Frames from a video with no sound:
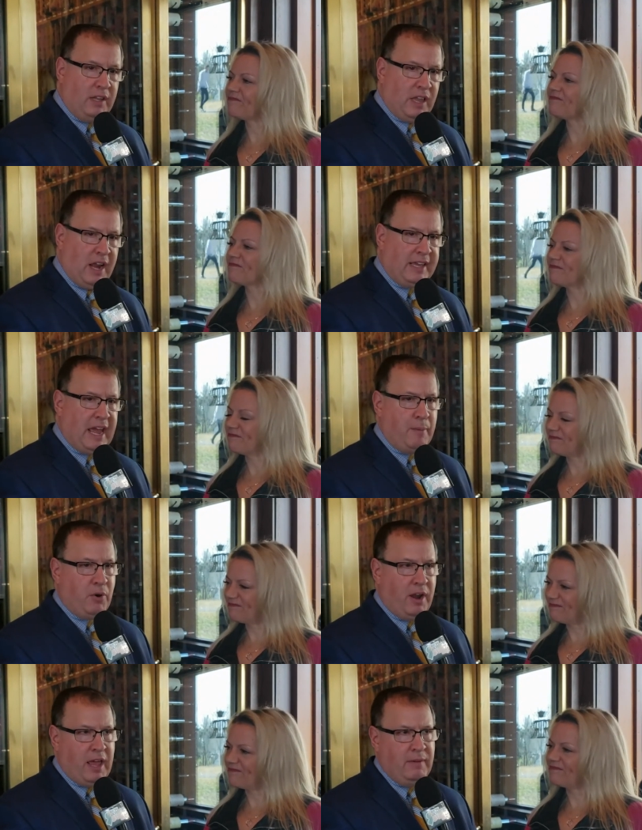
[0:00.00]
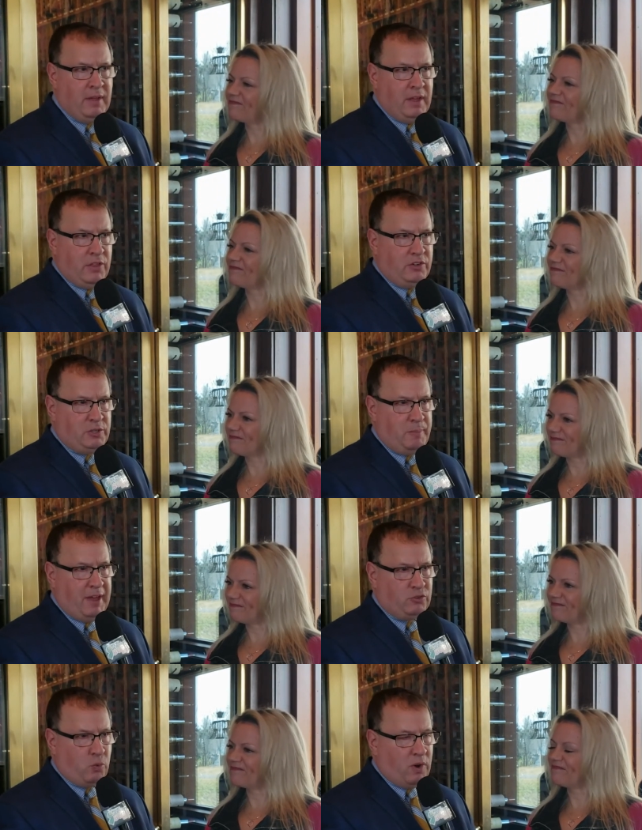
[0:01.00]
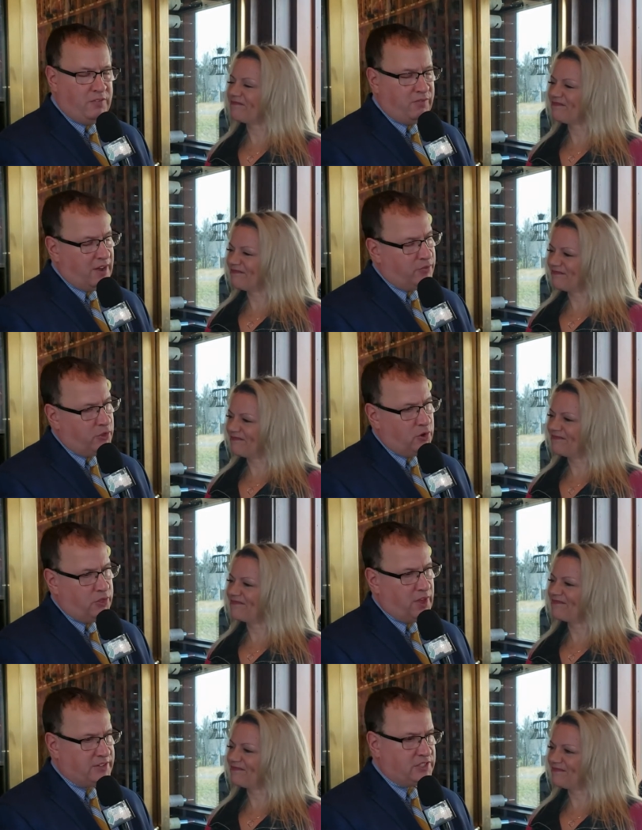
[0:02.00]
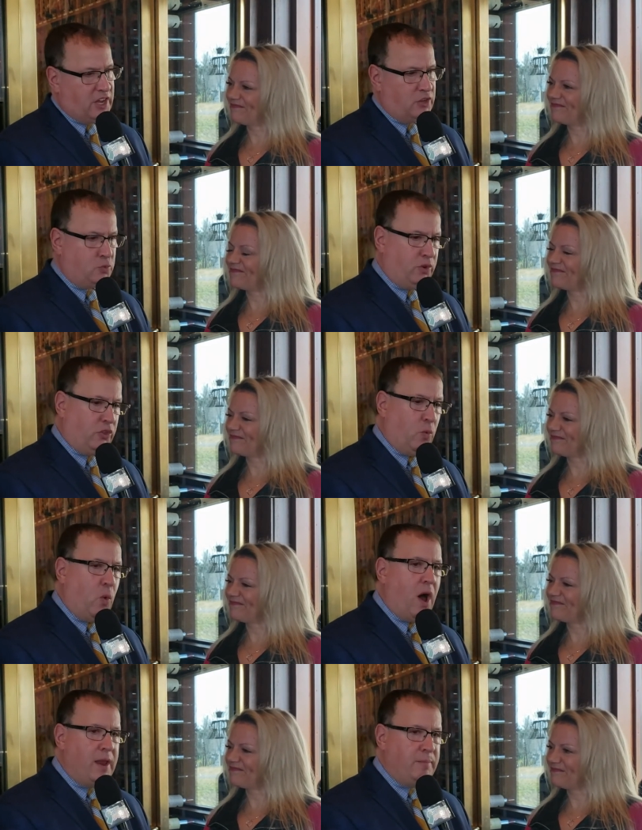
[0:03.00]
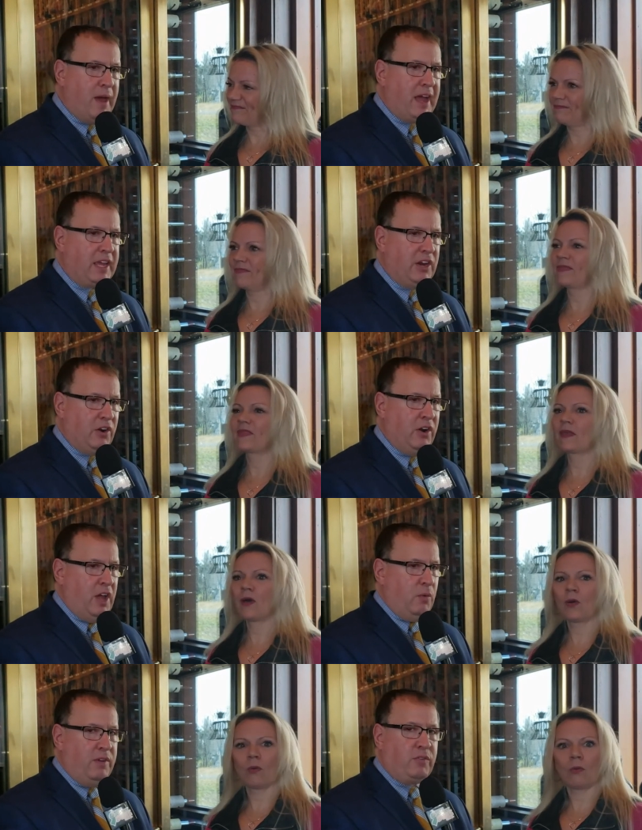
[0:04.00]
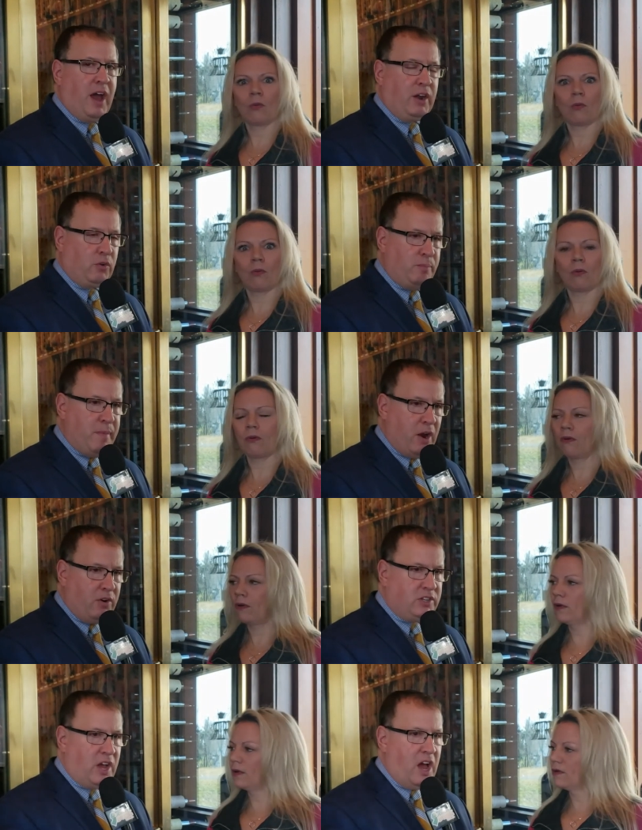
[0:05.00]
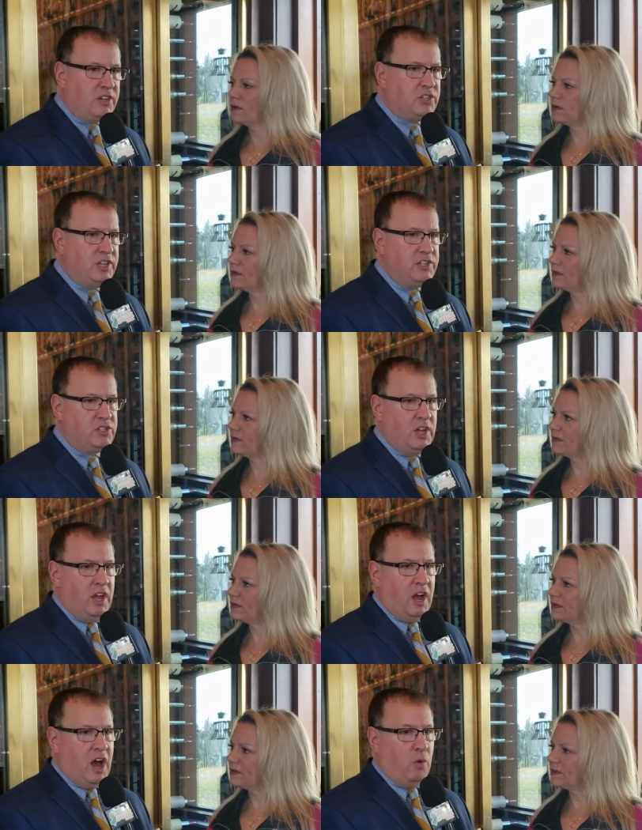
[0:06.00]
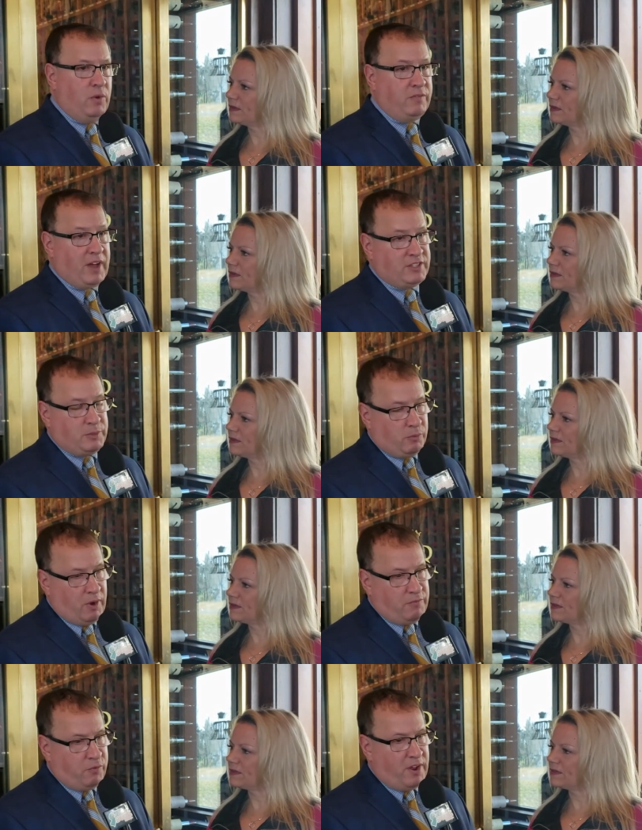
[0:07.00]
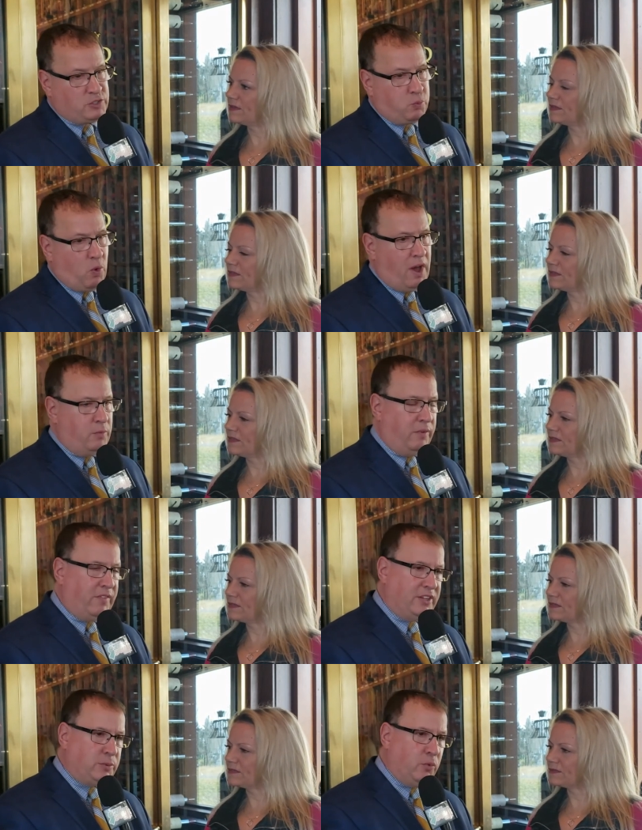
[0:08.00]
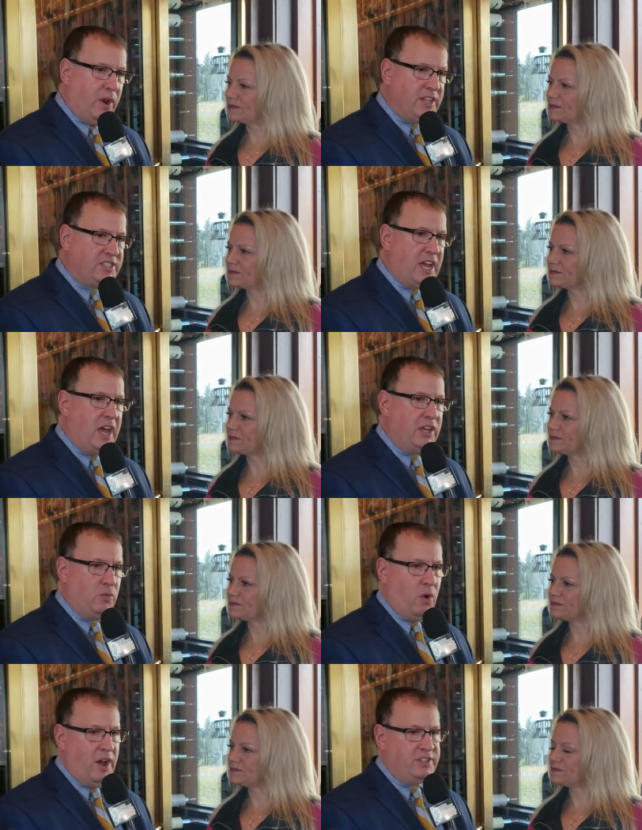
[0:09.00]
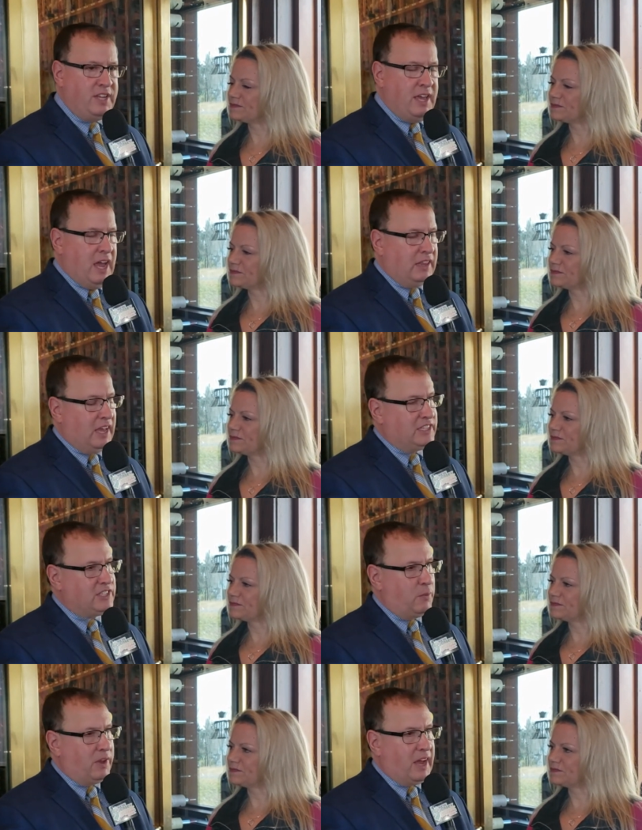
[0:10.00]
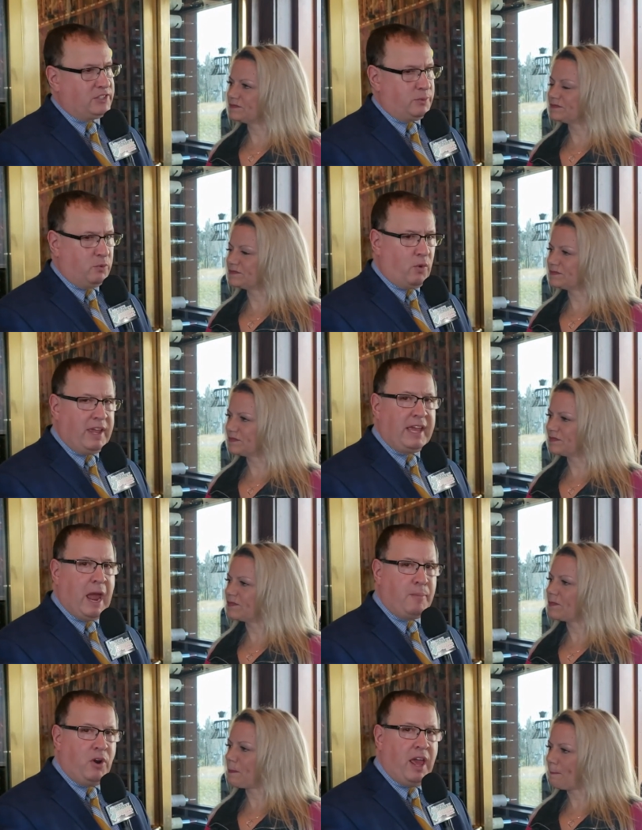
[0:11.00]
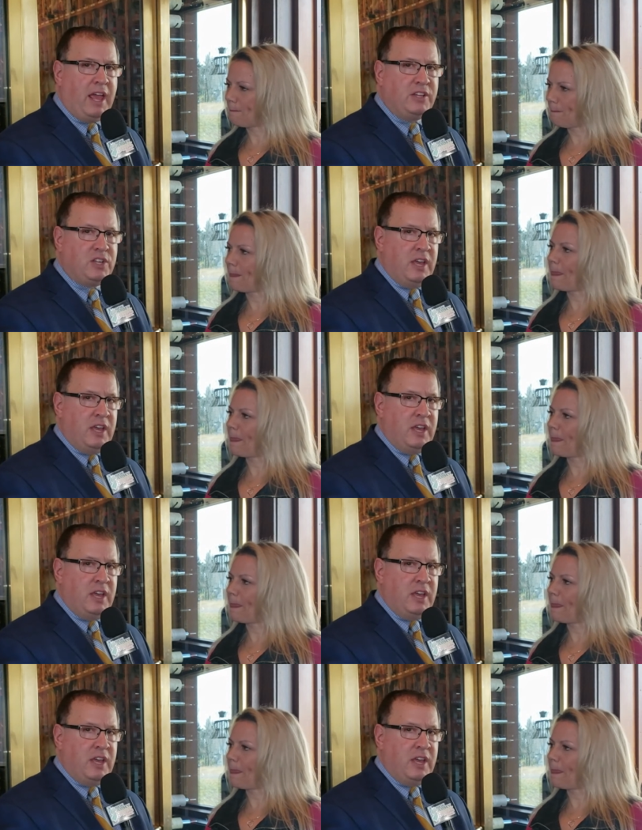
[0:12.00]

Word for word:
Speaker 1: a lot of Cabernet. There's about twenty-five, thirty thousand dollars worth of wine back here. We've got Meritages. Uh, we've got some great great French wine. We've got some great Italian wines, and like I said, we've got some great Cabernets.